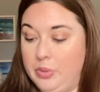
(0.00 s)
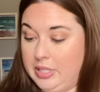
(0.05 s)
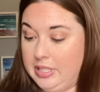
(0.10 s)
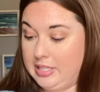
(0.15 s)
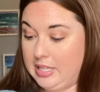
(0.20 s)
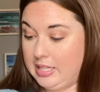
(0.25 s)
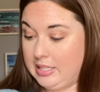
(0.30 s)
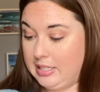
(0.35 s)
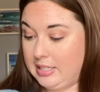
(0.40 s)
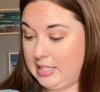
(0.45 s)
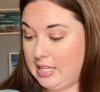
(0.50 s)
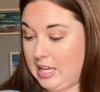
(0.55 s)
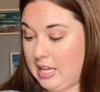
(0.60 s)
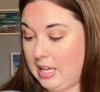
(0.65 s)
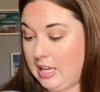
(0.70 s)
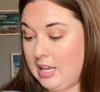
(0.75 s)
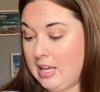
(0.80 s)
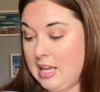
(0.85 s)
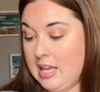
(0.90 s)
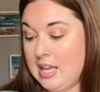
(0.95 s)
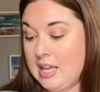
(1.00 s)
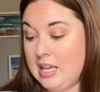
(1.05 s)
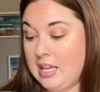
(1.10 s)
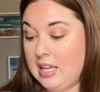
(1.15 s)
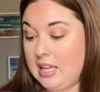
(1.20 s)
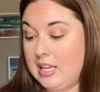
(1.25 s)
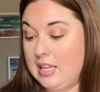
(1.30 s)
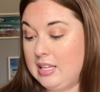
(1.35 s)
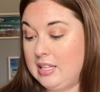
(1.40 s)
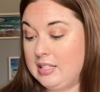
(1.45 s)
Scentsy,
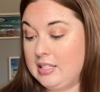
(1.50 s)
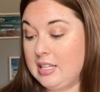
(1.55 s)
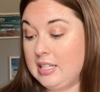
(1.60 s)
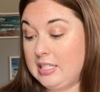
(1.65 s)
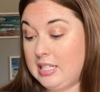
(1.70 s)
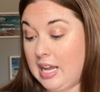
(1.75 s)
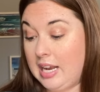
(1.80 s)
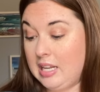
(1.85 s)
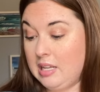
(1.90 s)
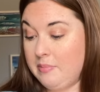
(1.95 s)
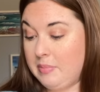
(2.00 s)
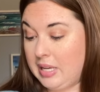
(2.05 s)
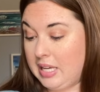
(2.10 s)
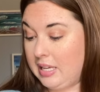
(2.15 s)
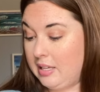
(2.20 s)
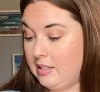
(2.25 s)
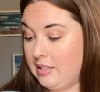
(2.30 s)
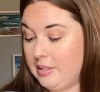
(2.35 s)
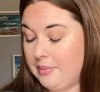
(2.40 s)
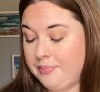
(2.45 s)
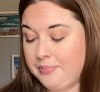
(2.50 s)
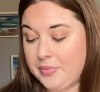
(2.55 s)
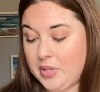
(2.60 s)
is Teddy B's.